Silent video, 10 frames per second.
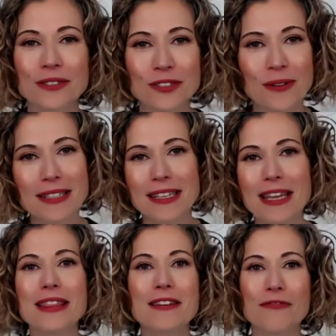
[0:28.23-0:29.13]
stress
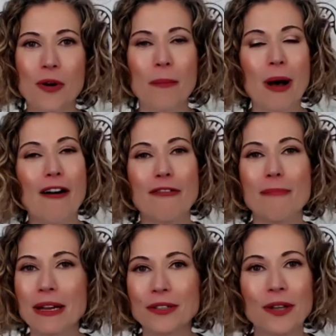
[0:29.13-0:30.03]
in the form of
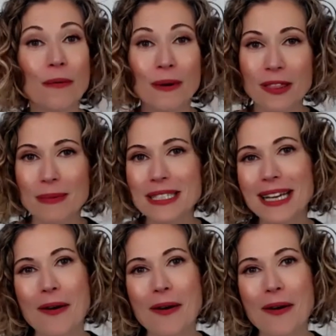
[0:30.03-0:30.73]
mental arithmetic